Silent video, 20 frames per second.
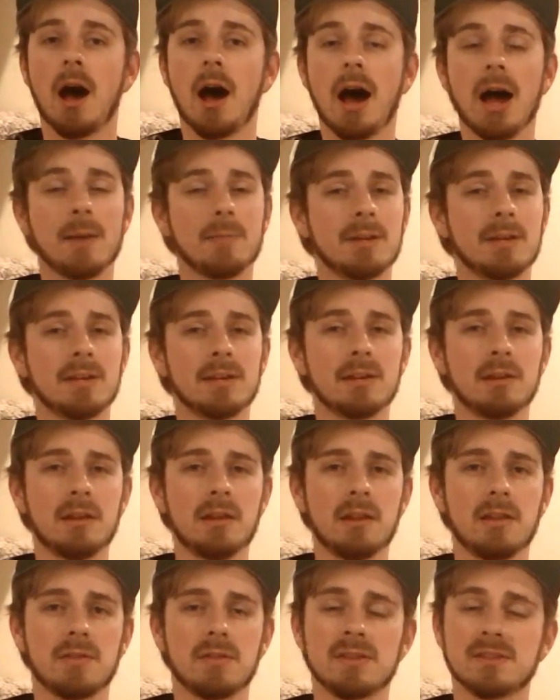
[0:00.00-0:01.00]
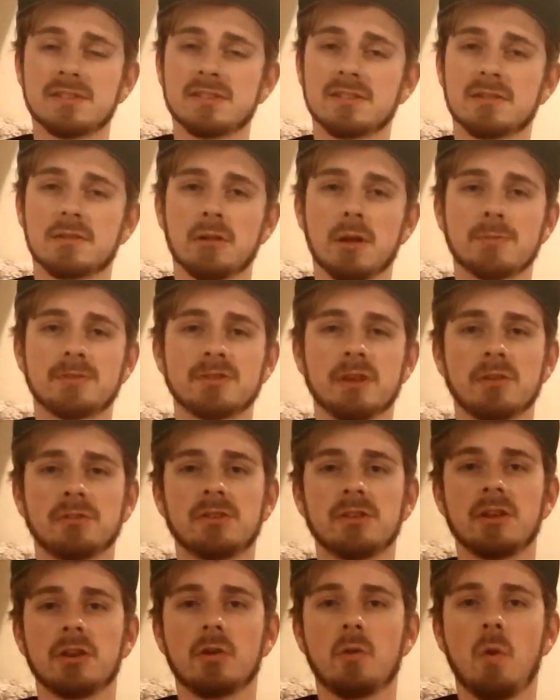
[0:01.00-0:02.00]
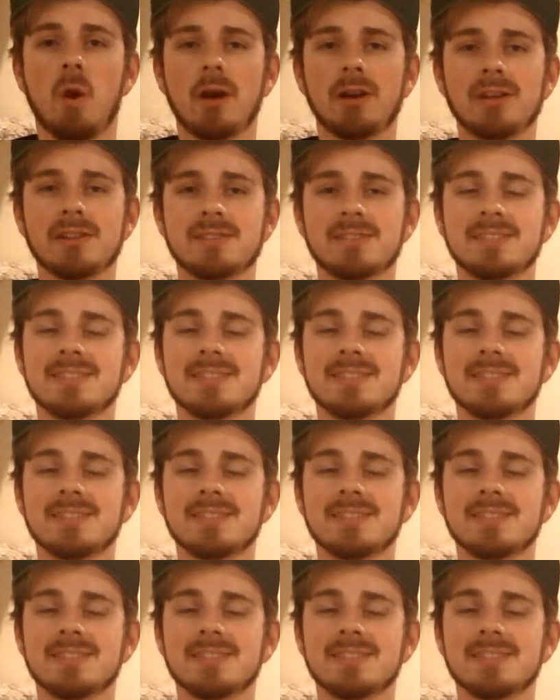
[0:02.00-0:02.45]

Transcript: I'm Ian, and this is Club Salty Aquatics.